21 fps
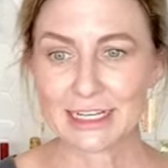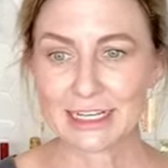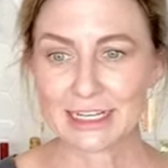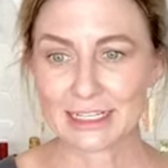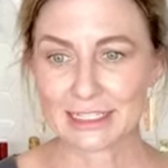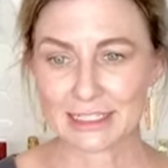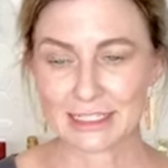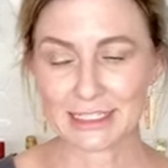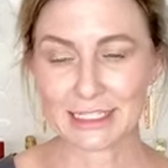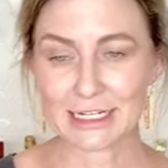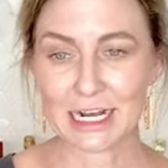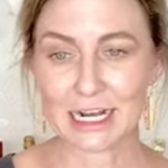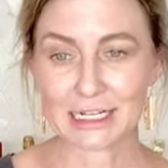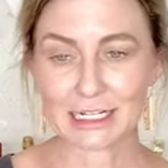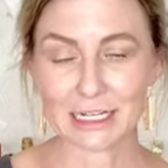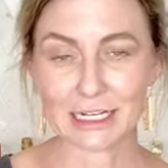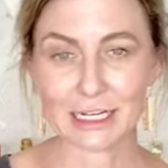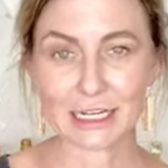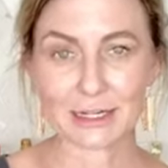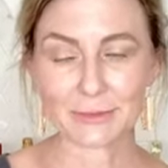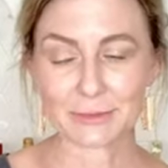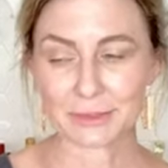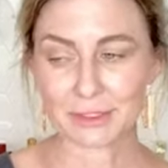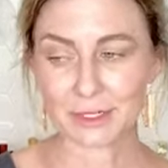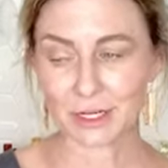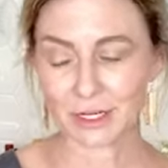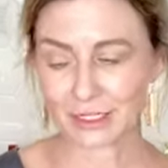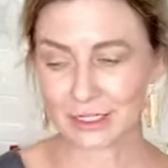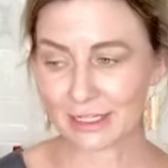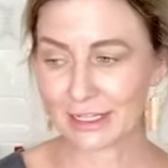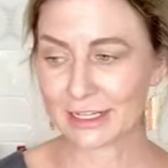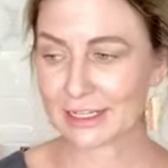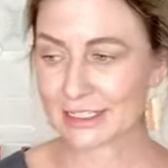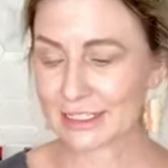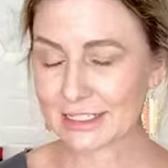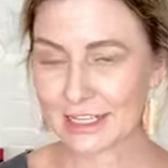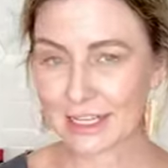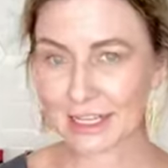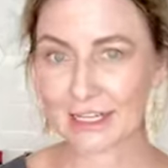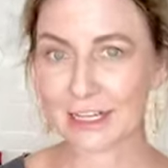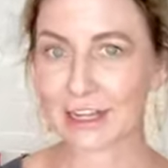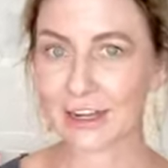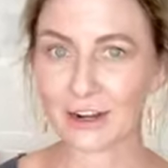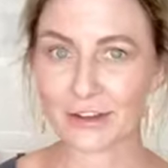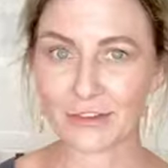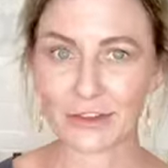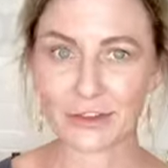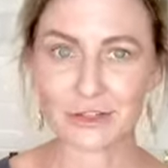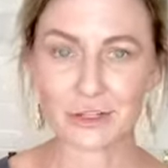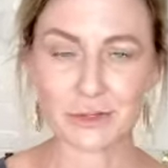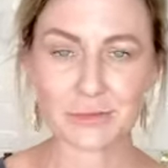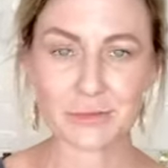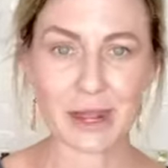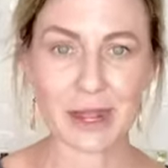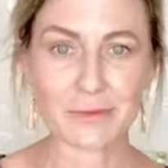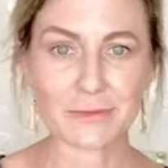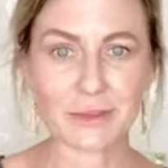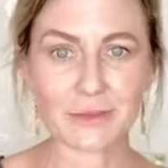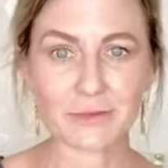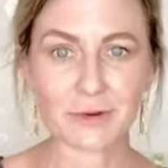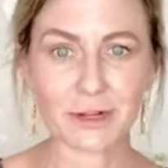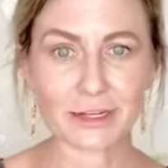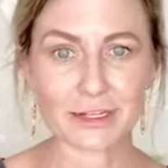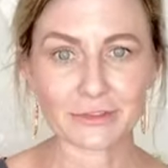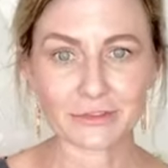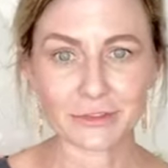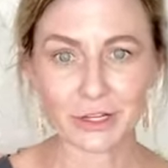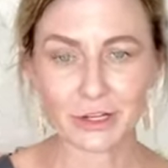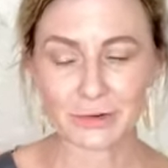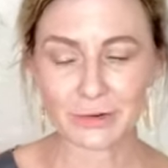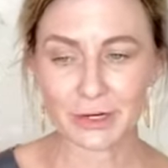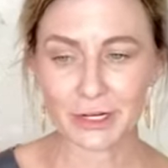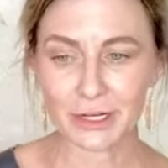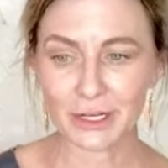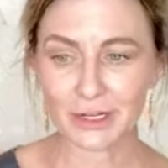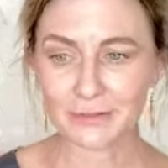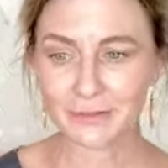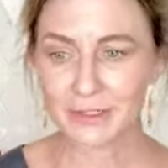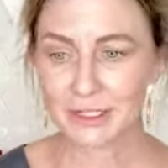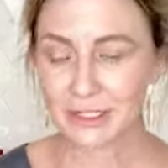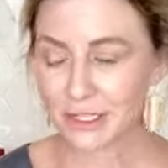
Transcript: and stock up on any skincare that you might be running low on,